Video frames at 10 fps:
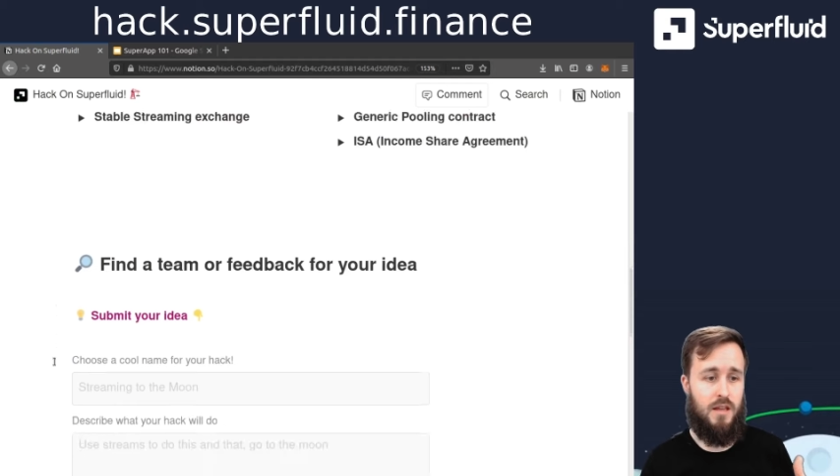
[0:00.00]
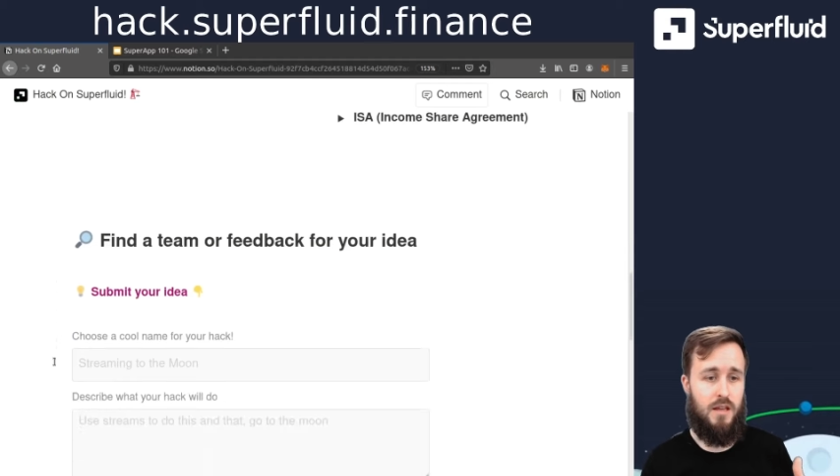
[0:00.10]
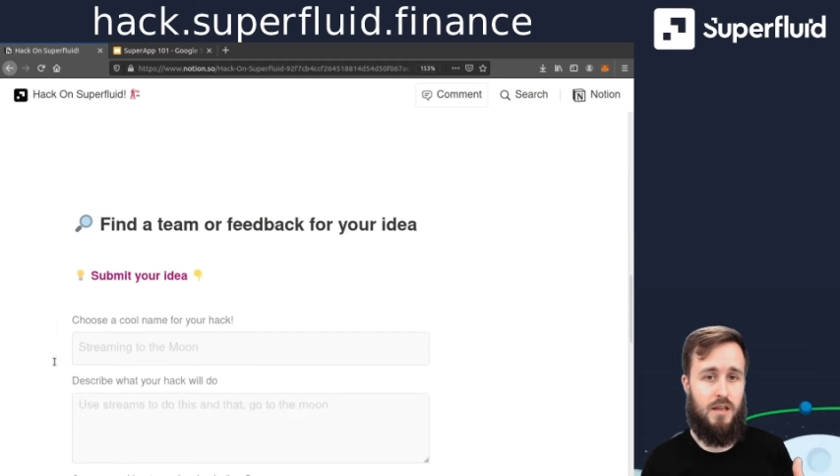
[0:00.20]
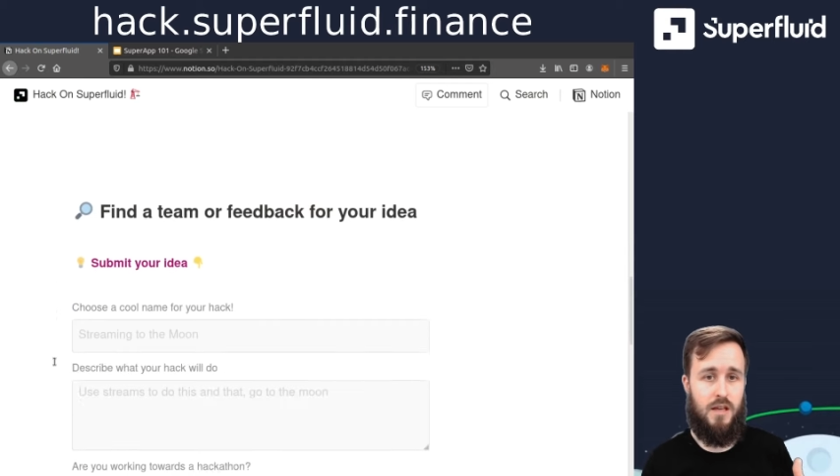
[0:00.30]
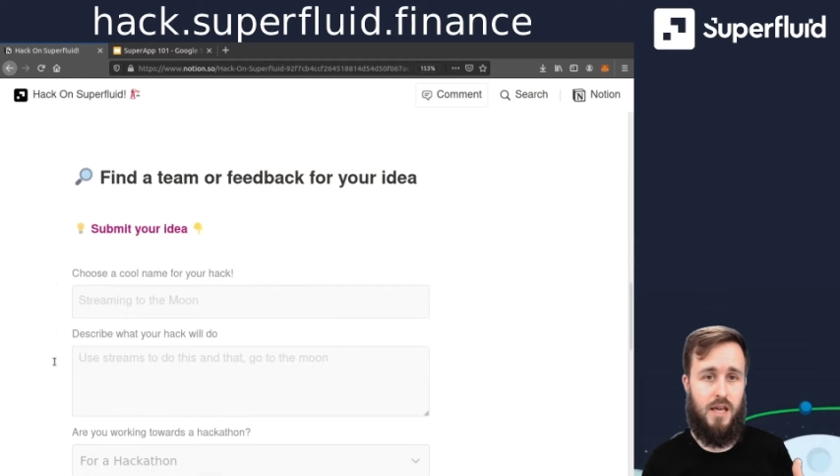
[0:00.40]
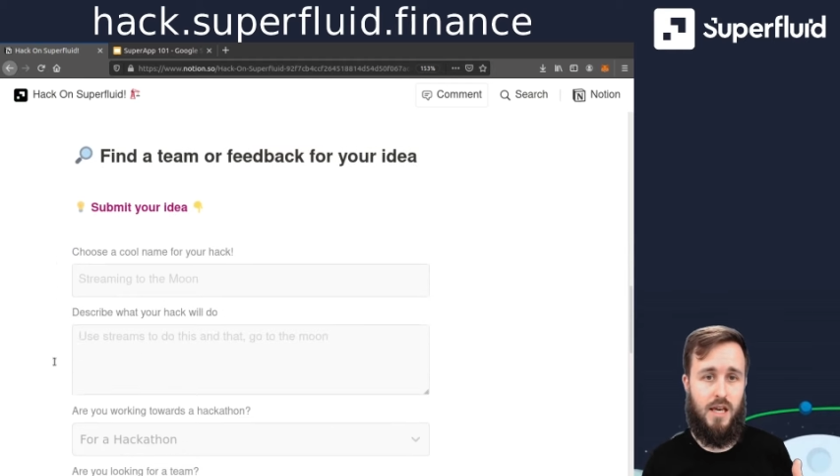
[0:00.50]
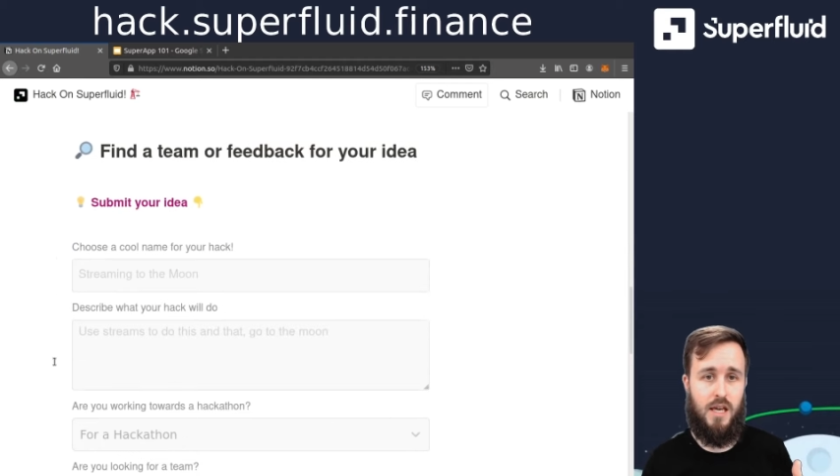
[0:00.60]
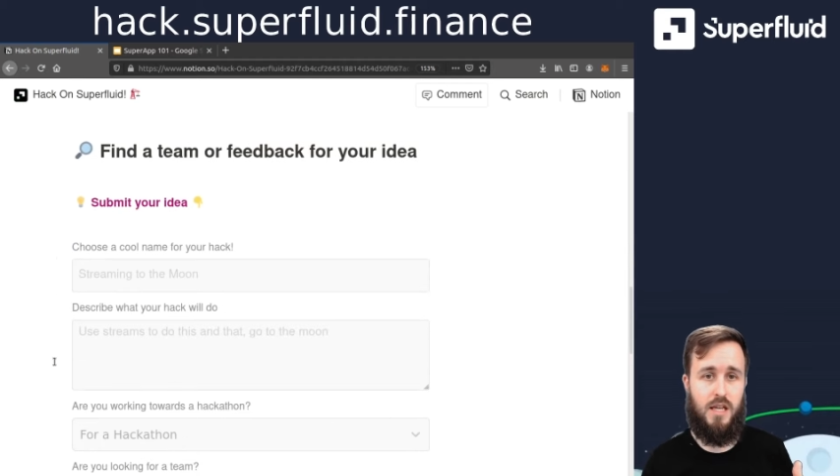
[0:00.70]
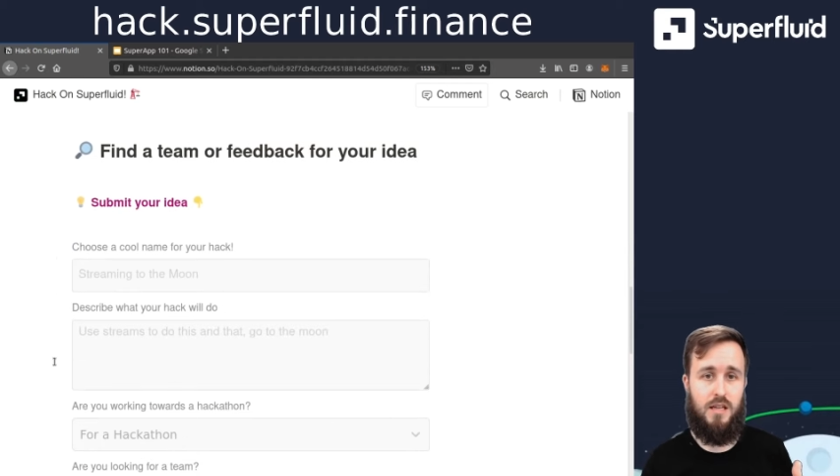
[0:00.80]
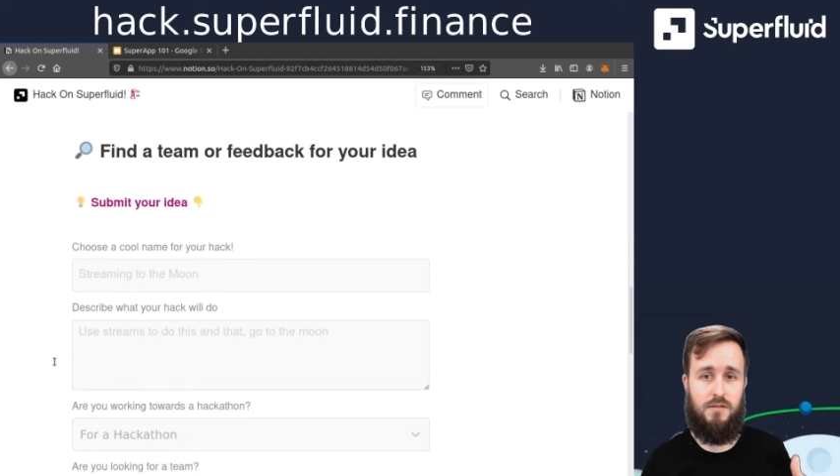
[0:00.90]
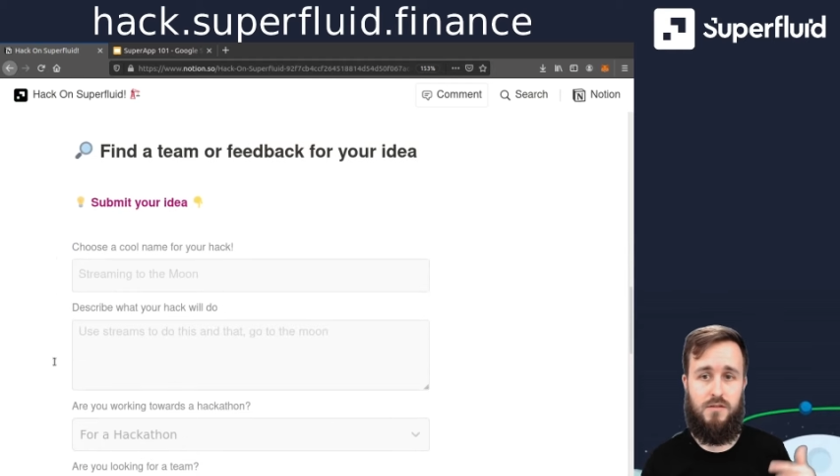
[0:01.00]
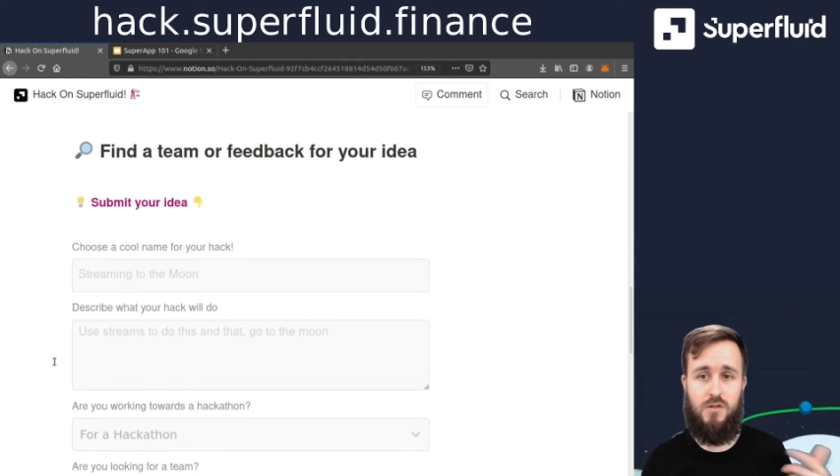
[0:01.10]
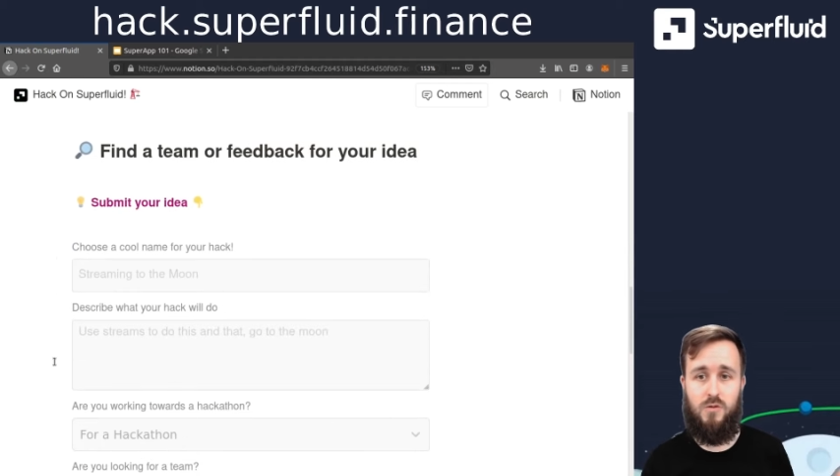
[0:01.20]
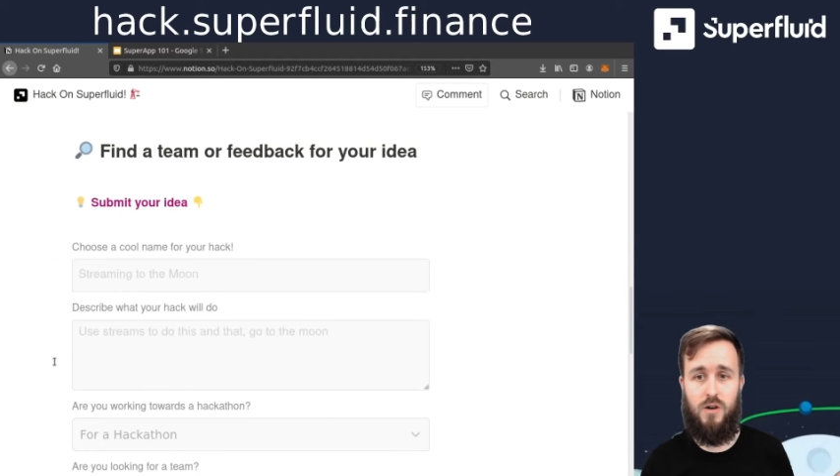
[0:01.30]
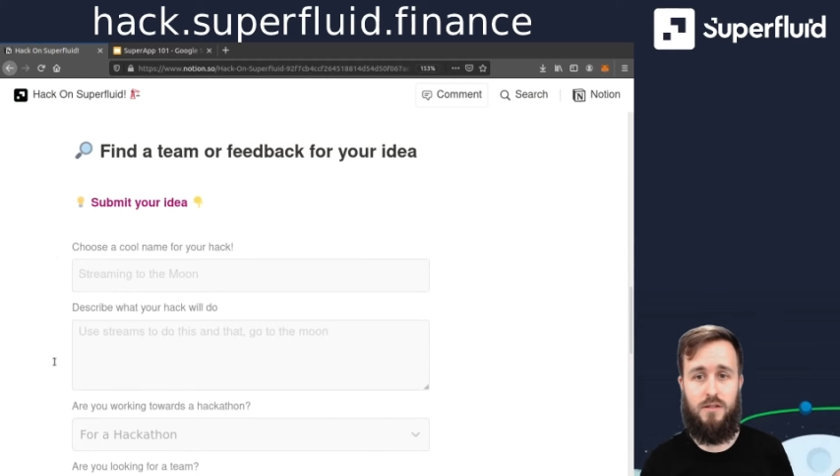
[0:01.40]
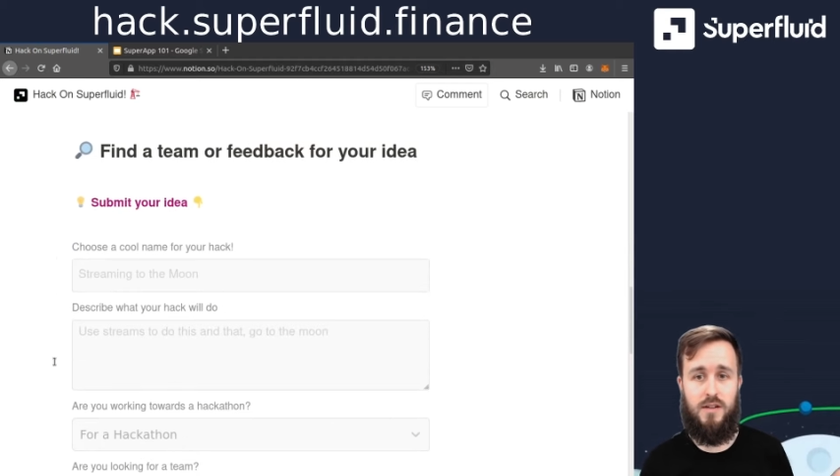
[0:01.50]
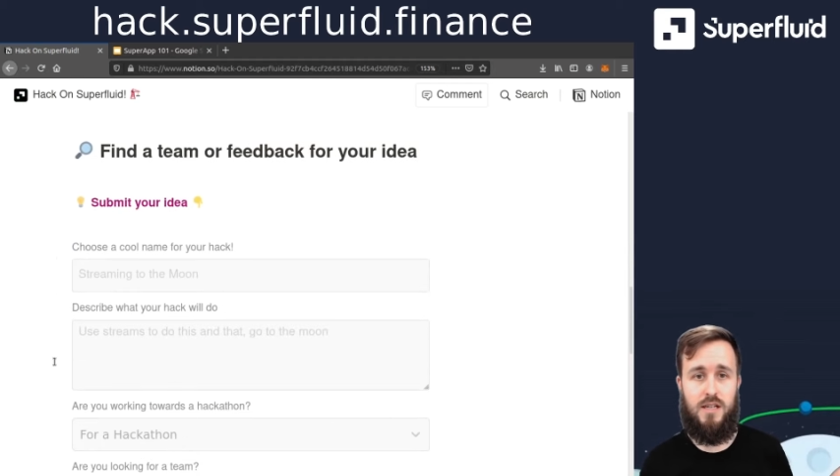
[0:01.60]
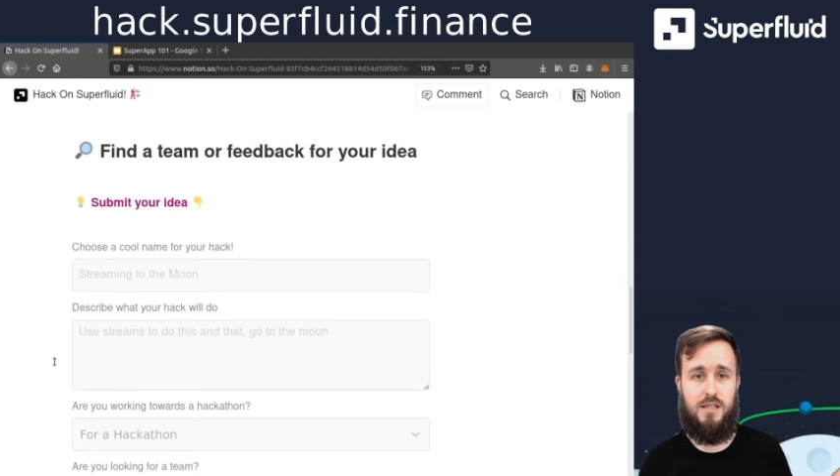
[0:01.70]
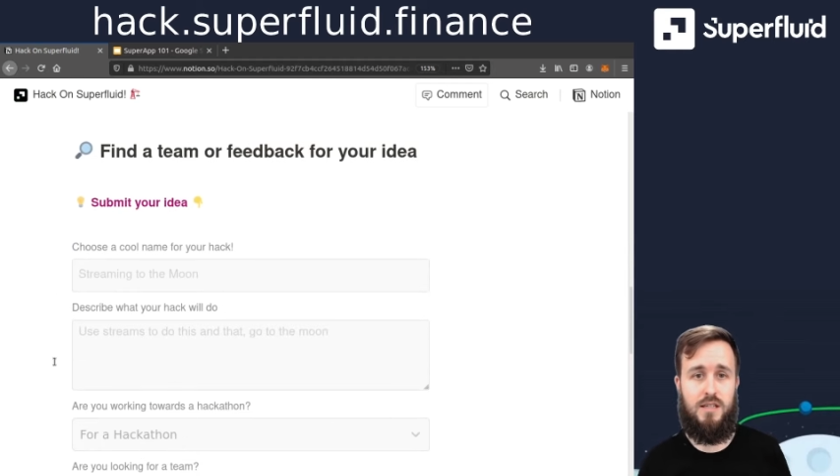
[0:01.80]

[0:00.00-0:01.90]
And if you want to find a team,